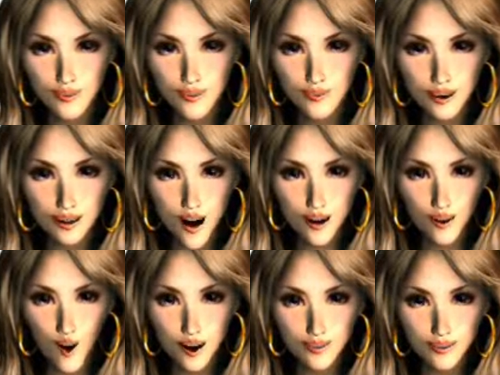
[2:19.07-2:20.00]
Because
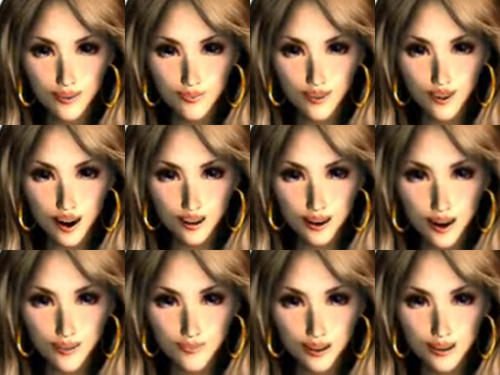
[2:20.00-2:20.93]
I know in
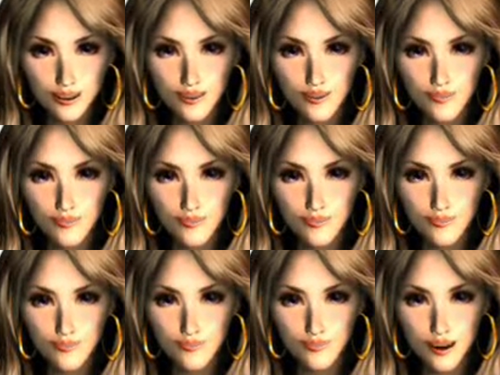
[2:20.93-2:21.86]
essence
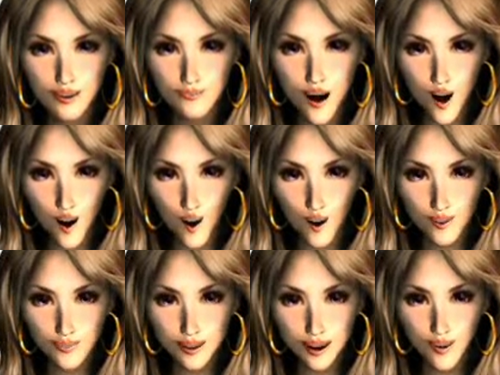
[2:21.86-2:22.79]
that I
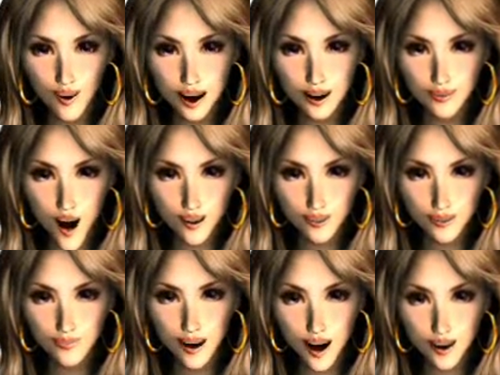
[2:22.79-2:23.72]
am not this black
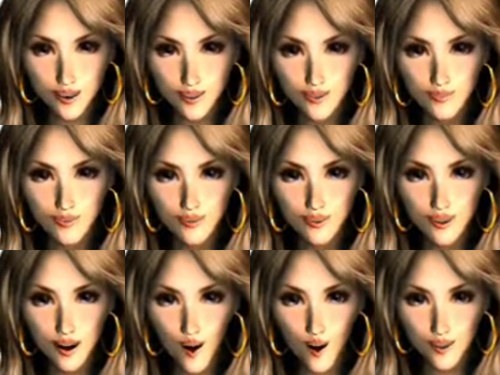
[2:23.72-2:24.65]
male.
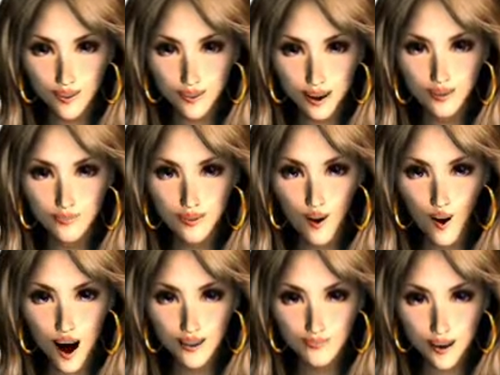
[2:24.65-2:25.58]
I know
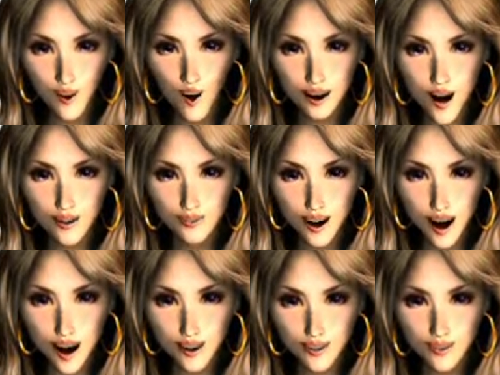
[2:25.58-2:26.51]
that when I
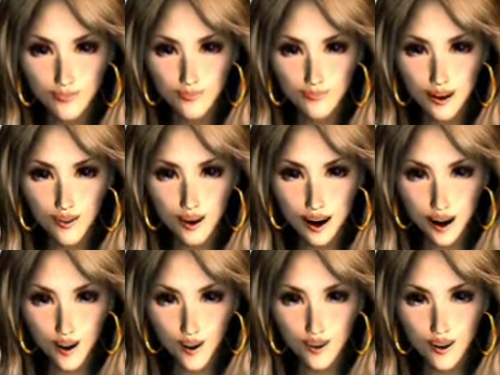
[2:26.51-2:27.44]
die, my
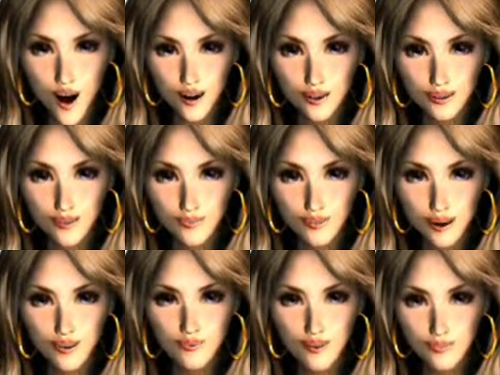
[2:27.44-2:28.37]
body dies,
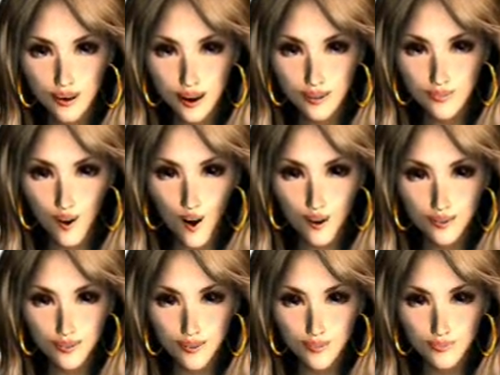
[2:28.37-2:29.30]
but I
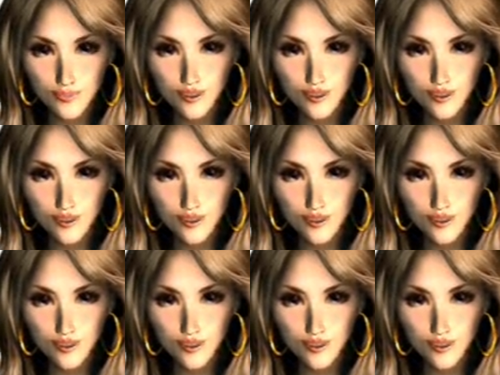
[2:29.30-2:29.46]
remain.